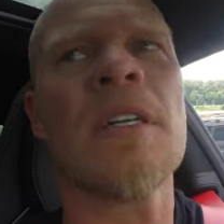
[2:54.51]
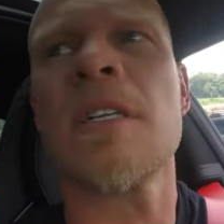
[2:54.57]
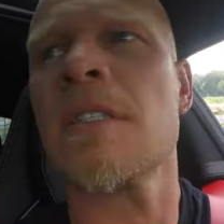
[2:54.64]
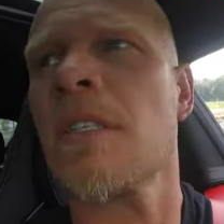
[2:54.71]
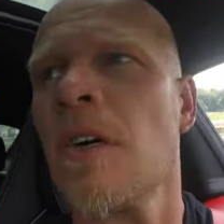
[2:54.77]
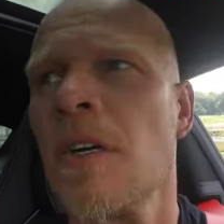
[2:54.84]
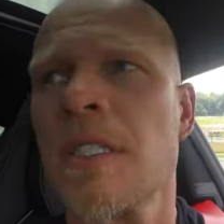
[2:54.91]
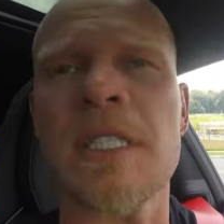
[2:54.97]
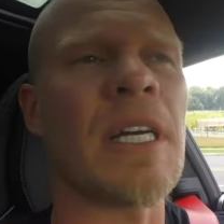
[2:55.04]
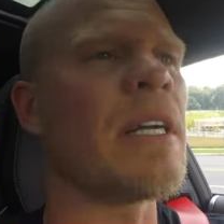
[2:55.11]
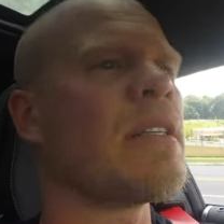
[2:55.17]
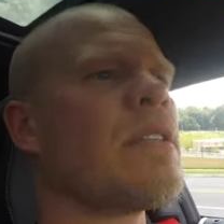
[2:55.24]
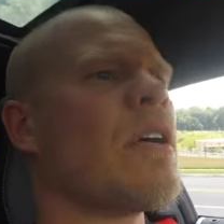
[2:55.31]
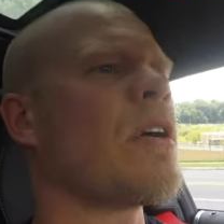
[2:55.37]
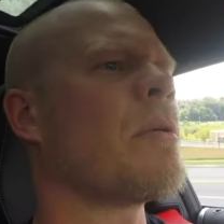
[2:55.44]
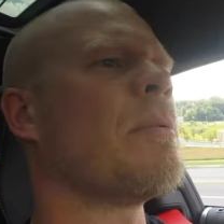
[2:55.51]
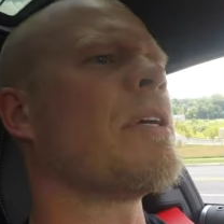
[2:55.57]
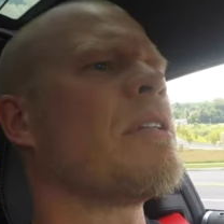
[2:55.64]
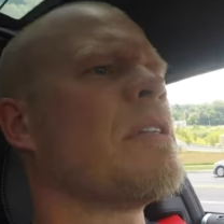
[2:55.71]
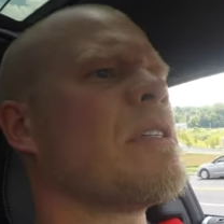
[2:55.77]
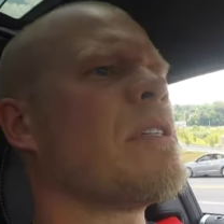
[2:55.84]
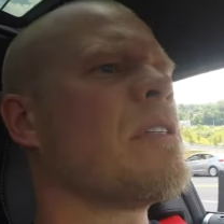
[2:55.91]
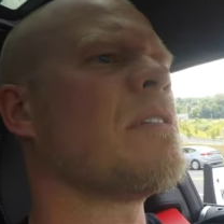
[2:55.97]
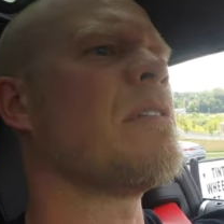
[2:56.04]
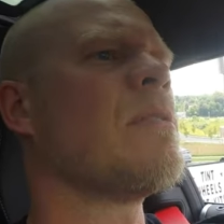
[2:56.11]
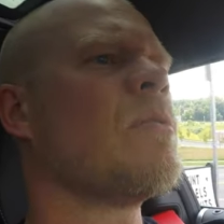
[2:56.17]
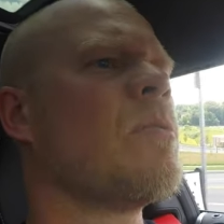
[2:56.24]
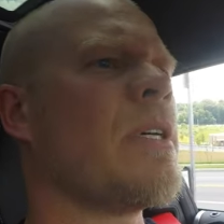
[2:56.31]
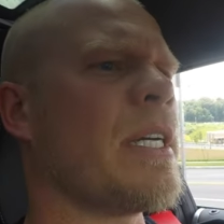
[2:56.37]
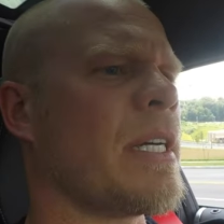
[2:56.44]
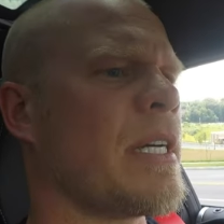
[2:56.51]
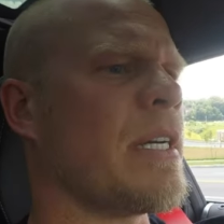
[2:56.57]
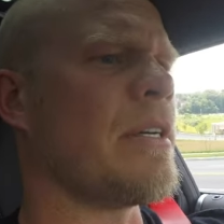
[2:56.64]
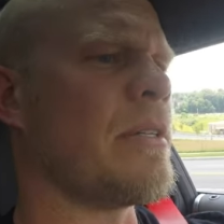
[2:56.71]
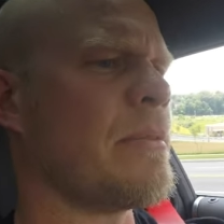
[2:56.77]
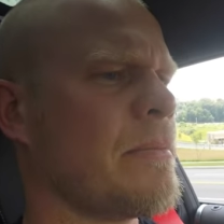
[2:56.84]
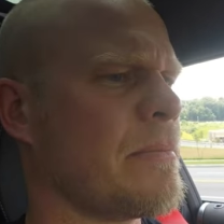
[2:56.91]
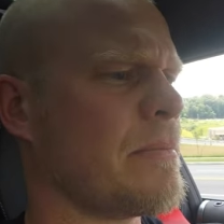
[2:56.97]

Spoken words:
Let's go outside and talk about this wing here.